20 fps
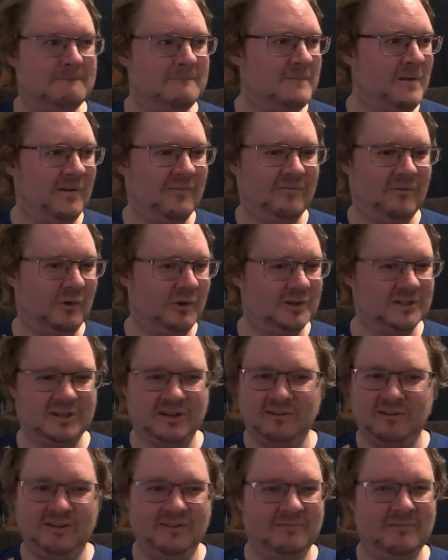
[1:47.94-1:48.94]

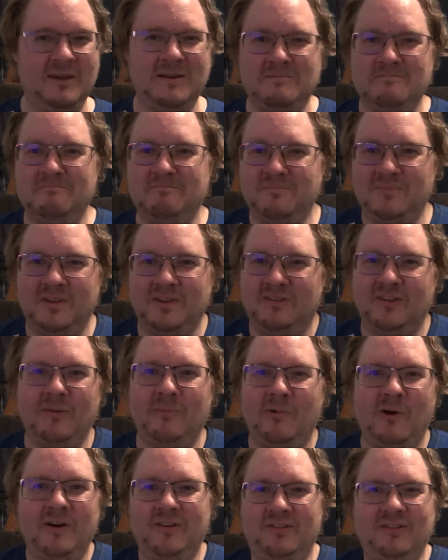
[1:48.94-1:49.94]
Unfortunately, in
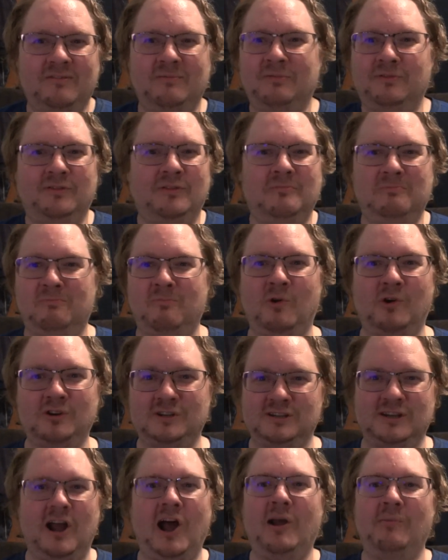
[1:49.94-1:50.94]
some ways, this was the
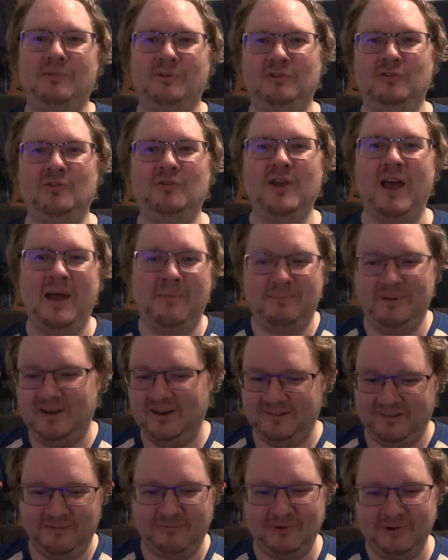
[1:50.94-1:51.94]
worst time to do that
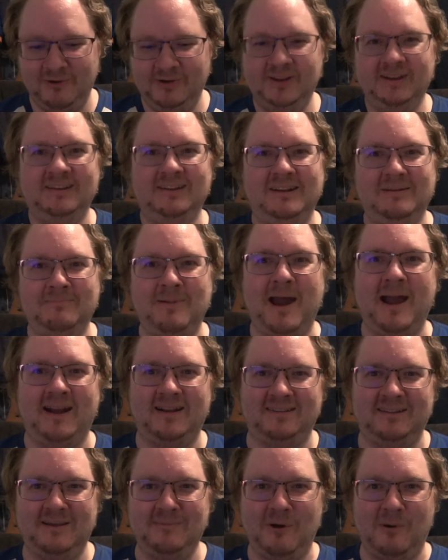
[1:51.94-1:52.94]
because I really need to get back
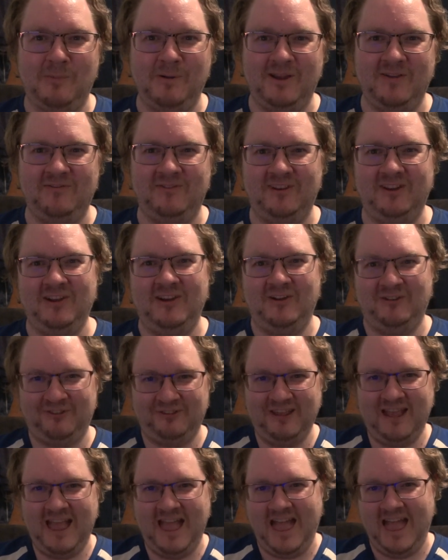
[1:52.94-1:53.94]
into MLP
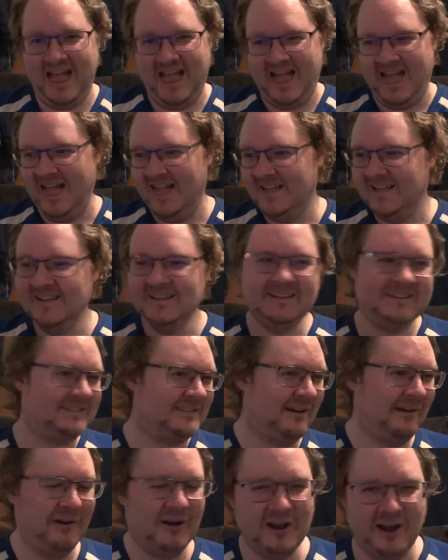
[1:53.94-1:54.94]
videos.
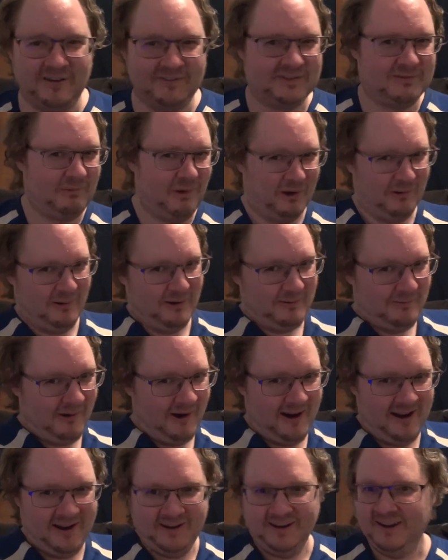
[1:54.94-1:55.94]
So I've swung one
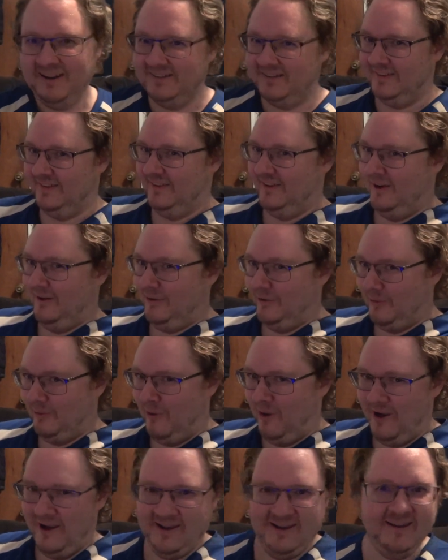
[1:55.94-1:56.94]
way, then the other
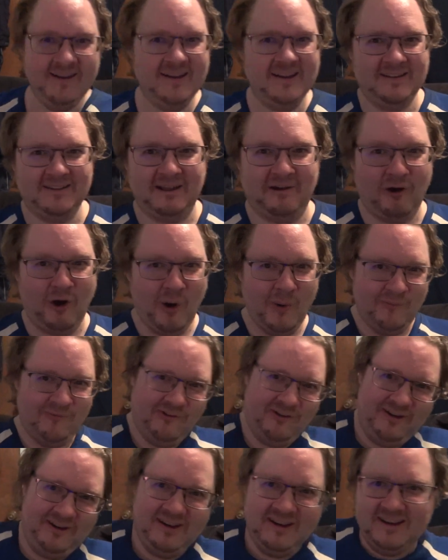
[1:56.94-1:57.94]
way. Now,
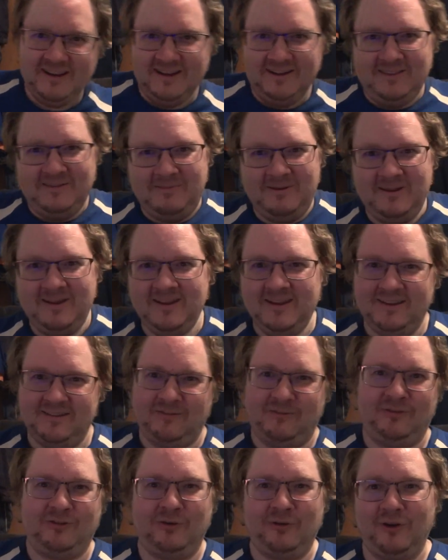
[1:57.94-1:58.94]
hopefully,
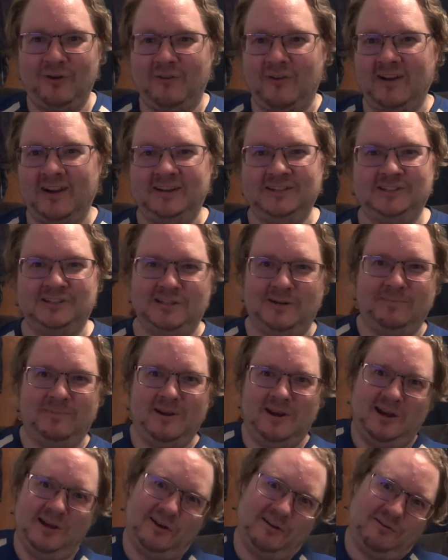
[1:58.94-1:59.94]
so sort of like a ship
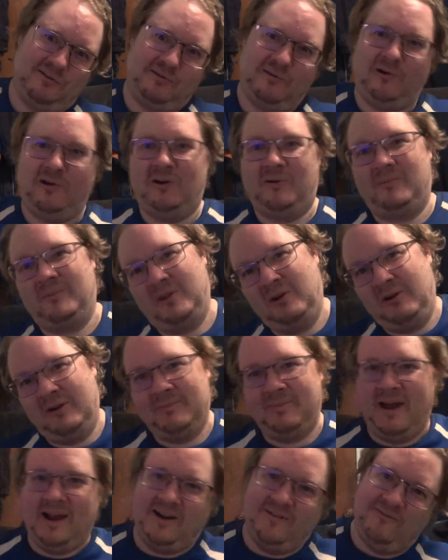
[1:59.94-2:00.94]
in a storm
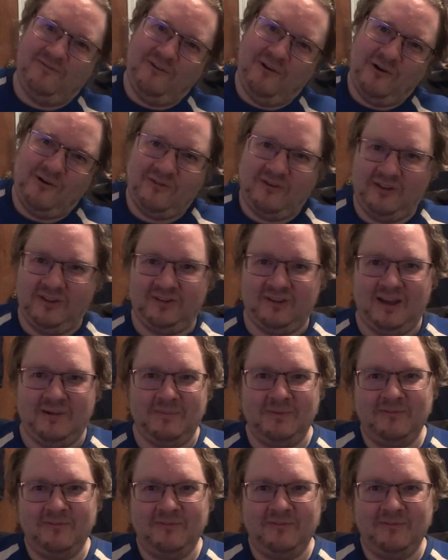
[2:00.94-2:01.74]
going back and forth all the time.